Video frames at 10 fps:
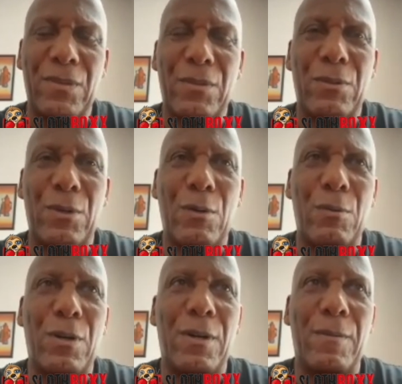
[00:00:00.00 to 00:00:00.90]

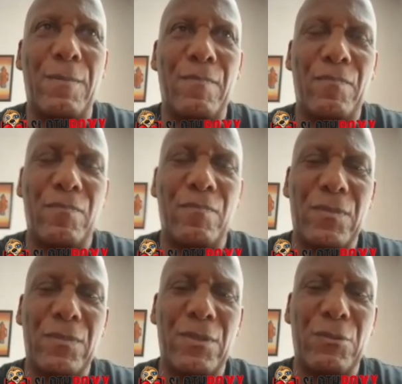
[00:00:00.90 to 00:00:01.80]
So
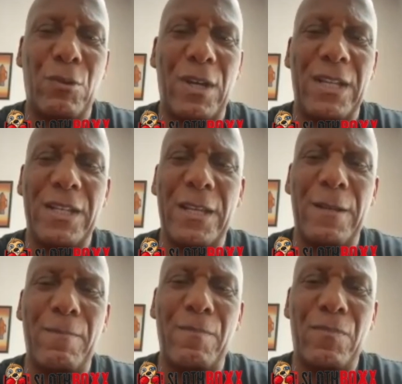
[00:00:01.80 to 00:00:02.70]
I trained him.